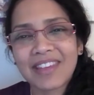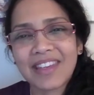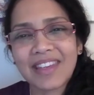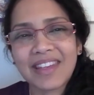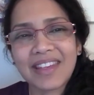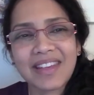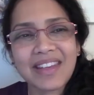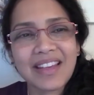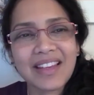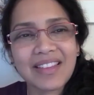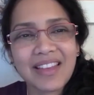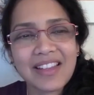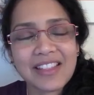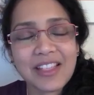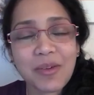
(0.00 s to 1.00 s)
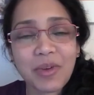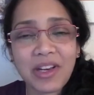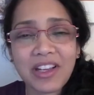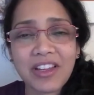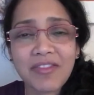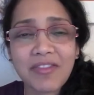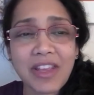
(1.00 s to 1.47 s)
key things I want
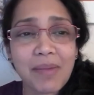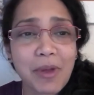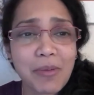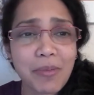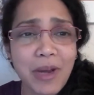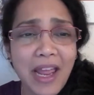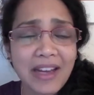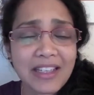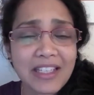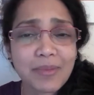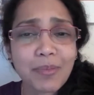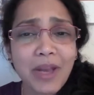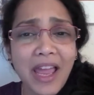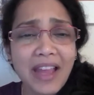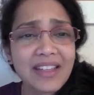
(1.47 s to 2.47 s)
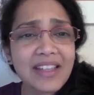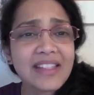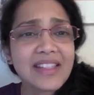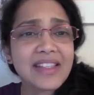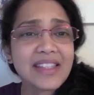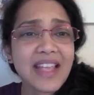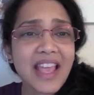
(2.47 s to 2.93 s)
to convey about practice.
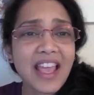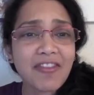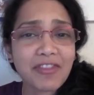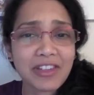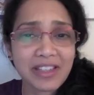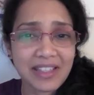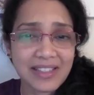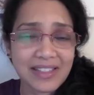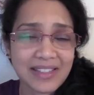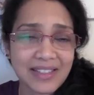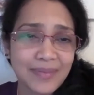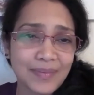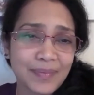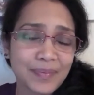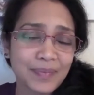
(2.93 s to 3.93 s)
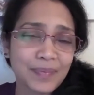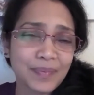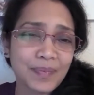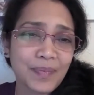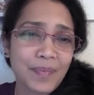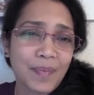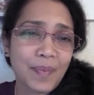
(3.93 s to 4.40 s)
Practice is effortless.
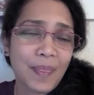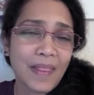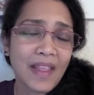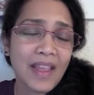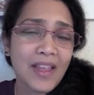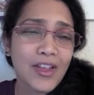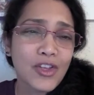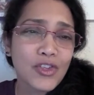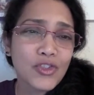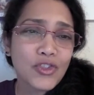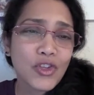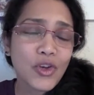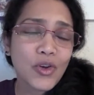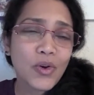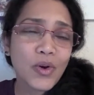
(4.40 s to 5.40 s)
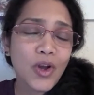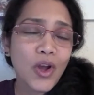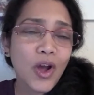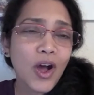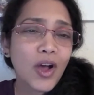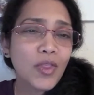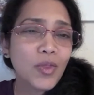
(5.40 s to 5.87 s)
So
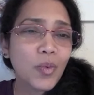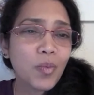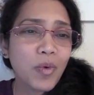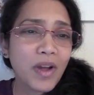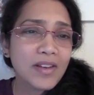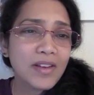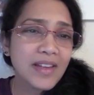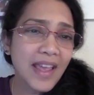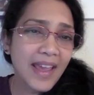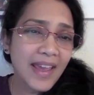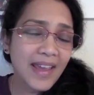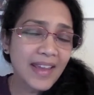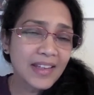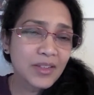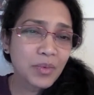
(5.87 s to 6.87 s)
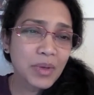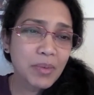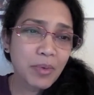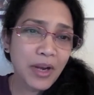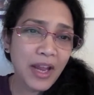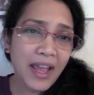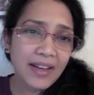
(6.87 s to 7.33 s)
on the one hand, we
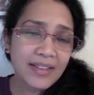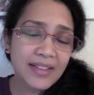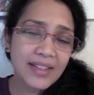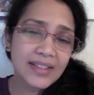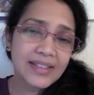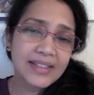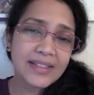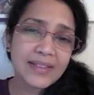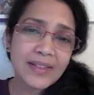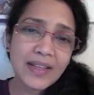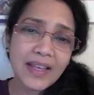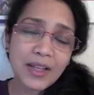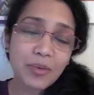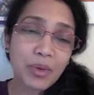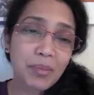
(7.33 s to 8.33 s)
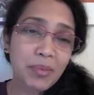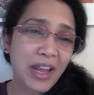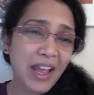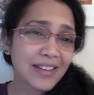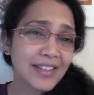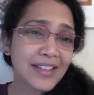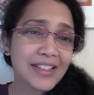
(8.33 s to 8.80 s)
practice,
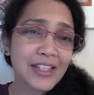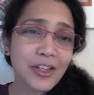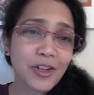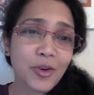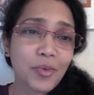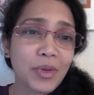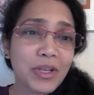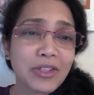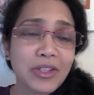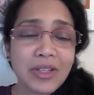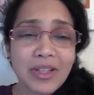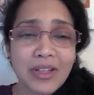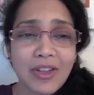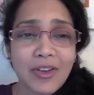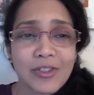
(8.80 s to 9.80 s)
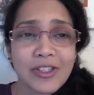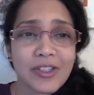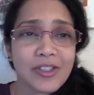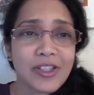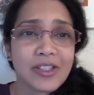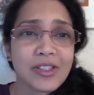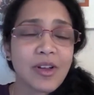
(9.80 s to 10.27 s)
you know,
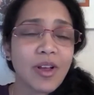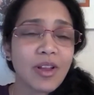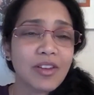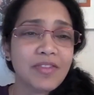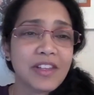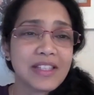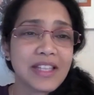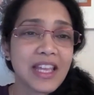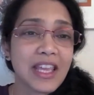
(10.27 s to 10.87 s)
there's all of this,